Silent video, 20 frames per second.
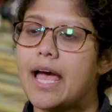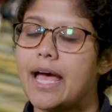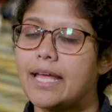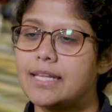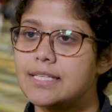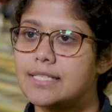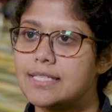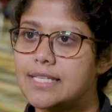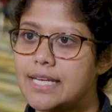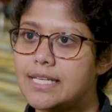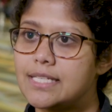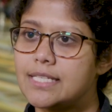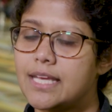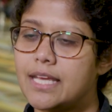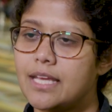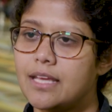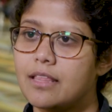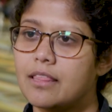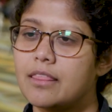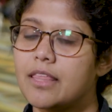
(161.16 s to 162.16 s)
and
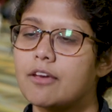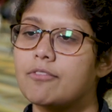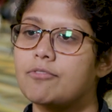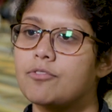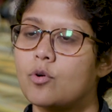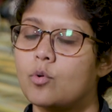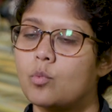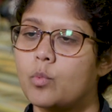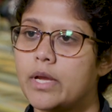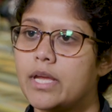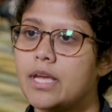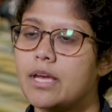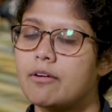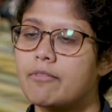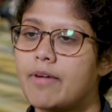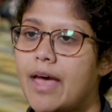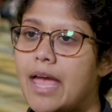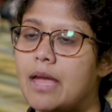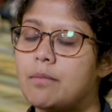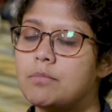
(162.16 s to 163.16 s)
CT. Therefore, we
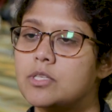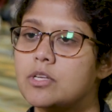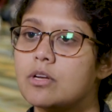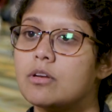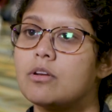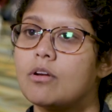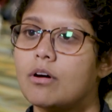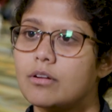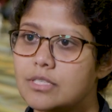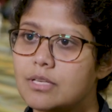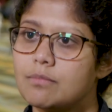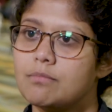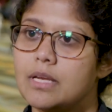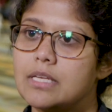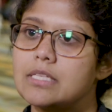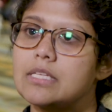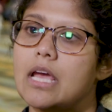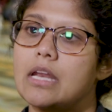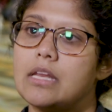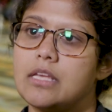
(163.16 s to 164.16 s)
have aimed not to
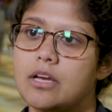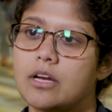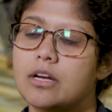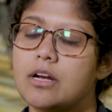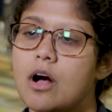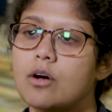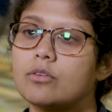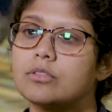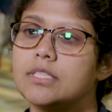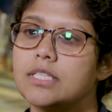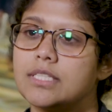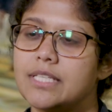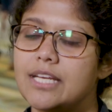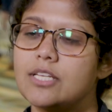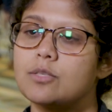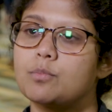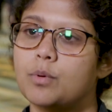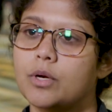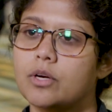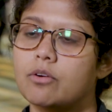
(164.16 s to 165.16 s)
miss any occult
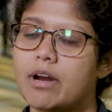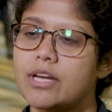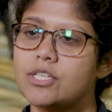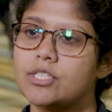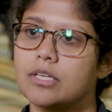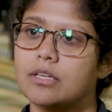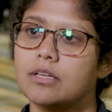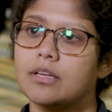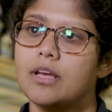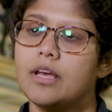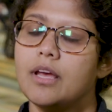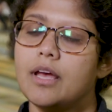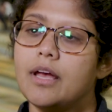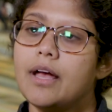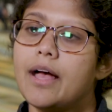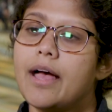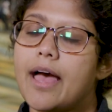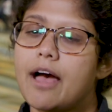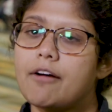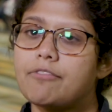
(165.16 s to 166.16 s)
disease progression.
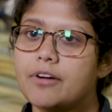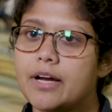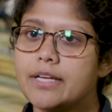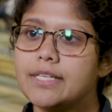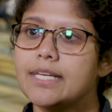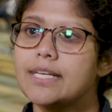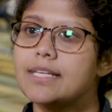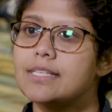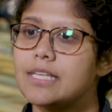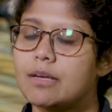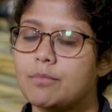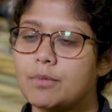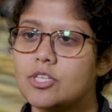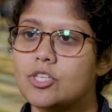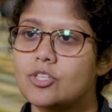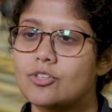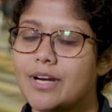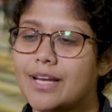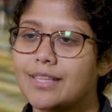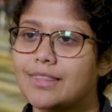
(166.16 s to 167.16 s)
Our findings
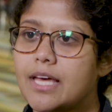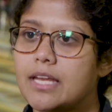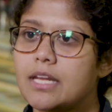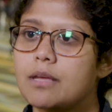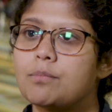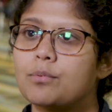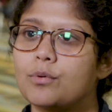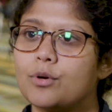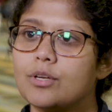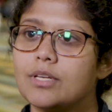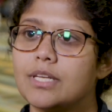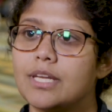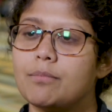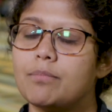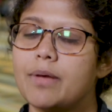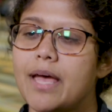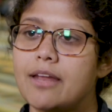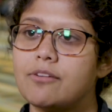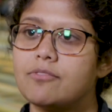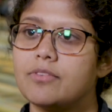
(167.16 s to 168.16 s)
demonstrate that
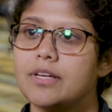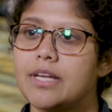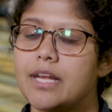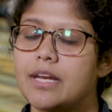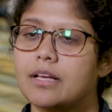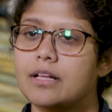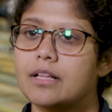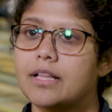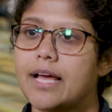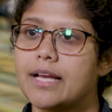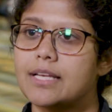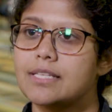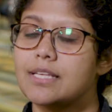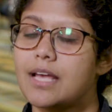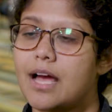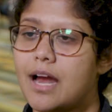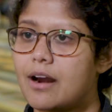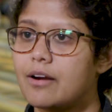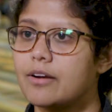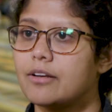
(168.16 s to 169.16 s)
ibrutinib and venetoclax
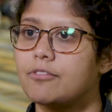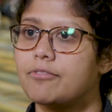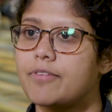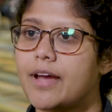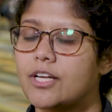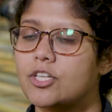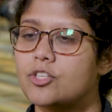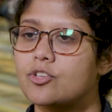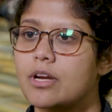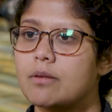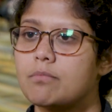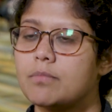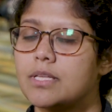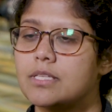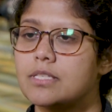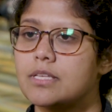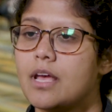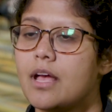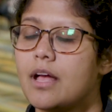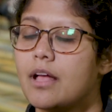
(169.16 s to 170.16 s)
are in fact
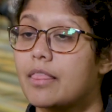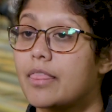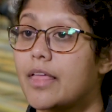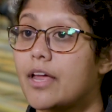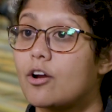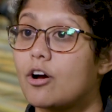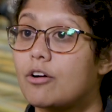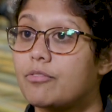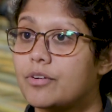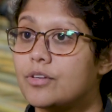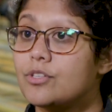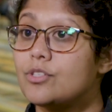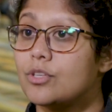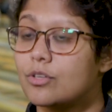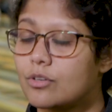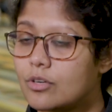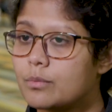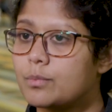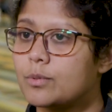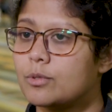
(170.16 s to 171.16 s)
treatments that offer
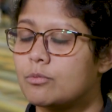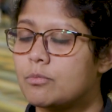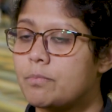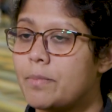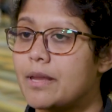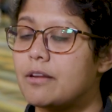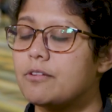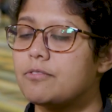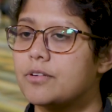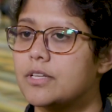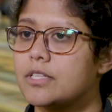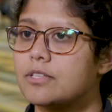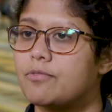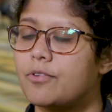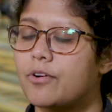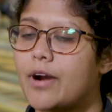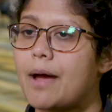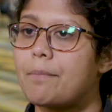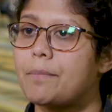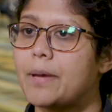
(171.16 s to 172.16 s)
durable benefits
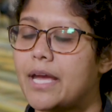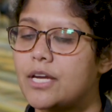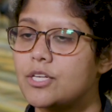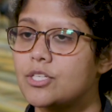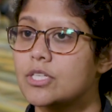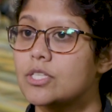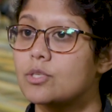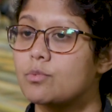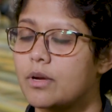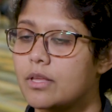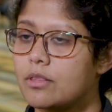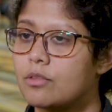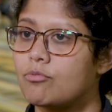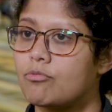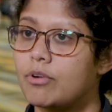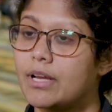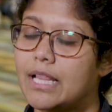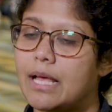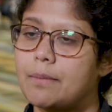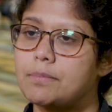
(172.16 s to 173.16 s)
for our patients with
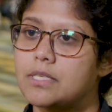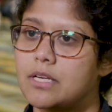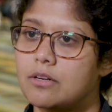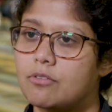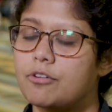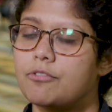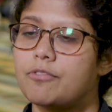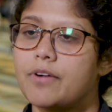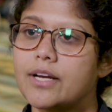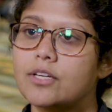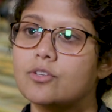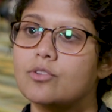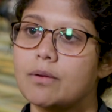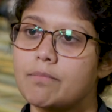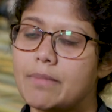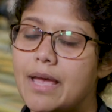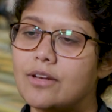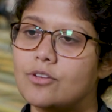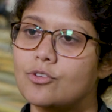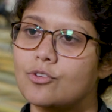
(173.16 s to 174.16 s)
relapsed and refractory
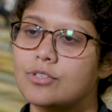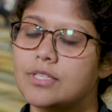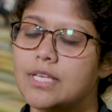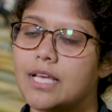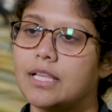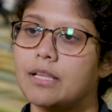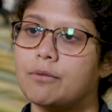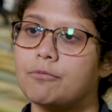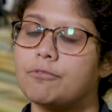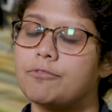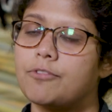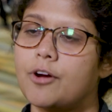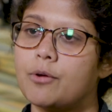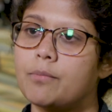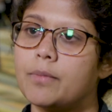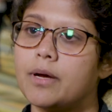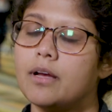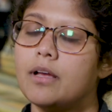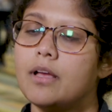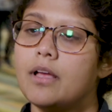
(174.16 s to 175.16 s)
mantle cell
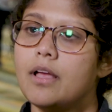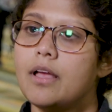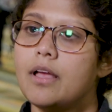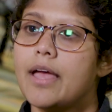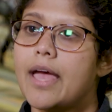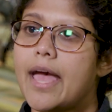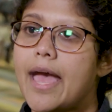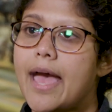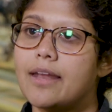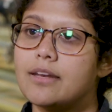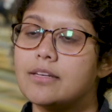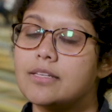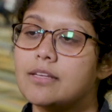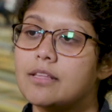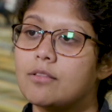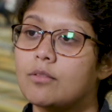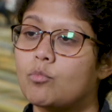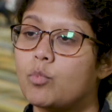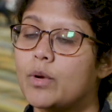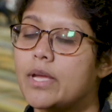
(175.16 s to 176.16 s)
lymphoma, and
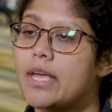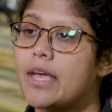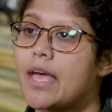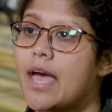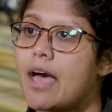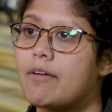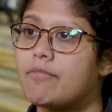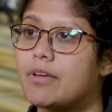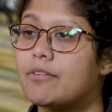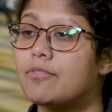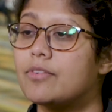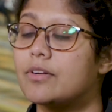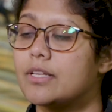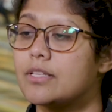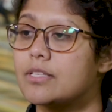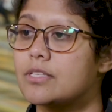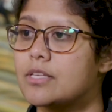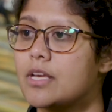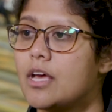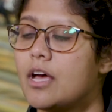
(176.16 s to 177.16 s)
we have
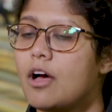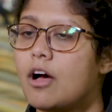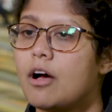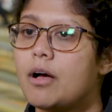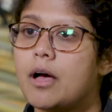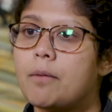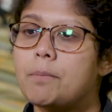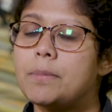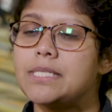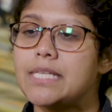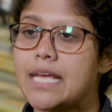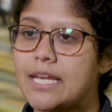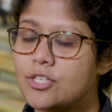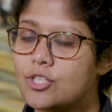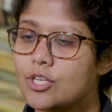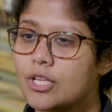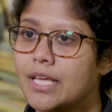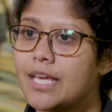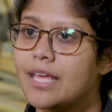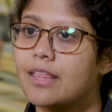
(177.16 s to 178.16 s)
evidence
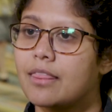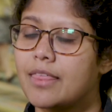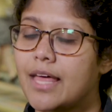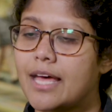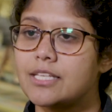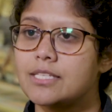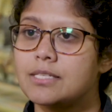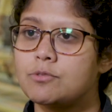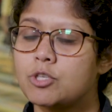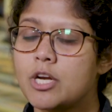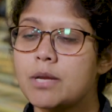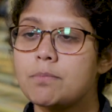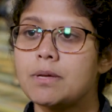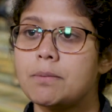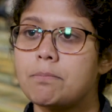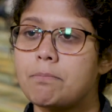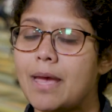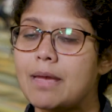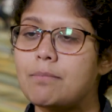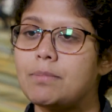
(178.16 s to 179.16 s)
potentially that
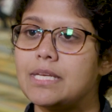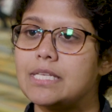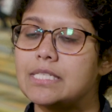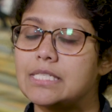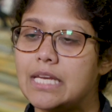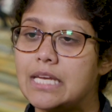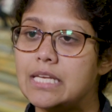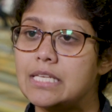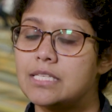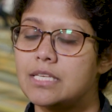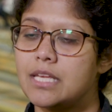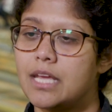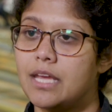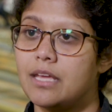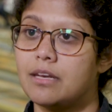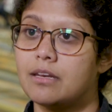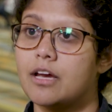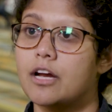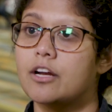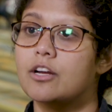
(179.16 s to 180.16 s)
treatment may be ceased
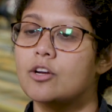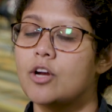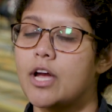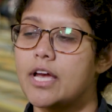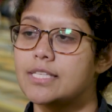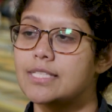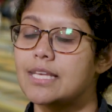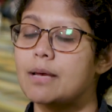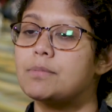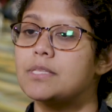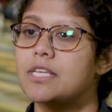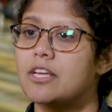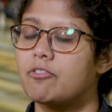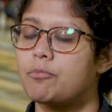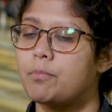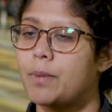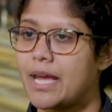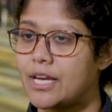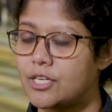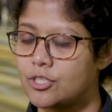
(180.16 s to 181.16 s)
in a subset
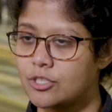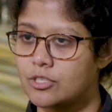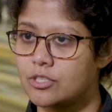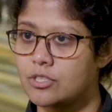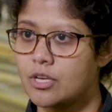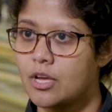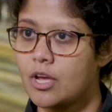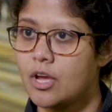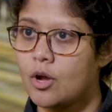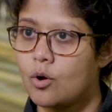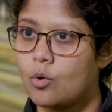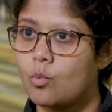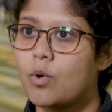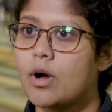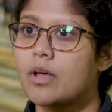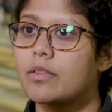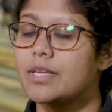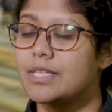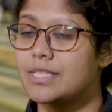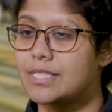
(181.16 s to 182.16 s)
of patients
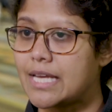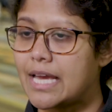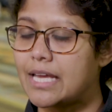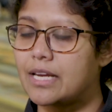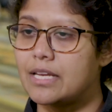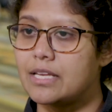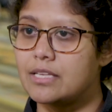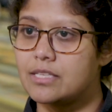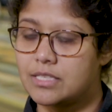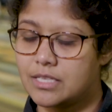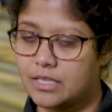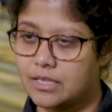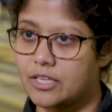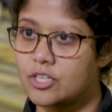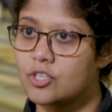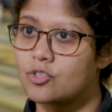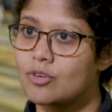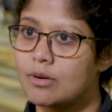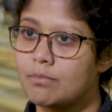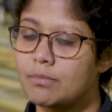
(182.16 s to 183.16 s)
while this data is still
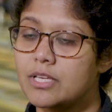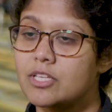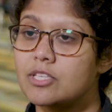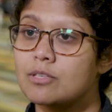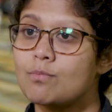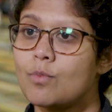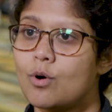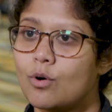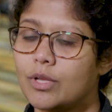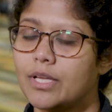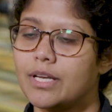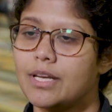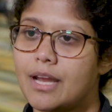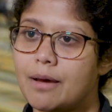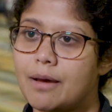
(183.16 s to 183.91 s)
extremely small in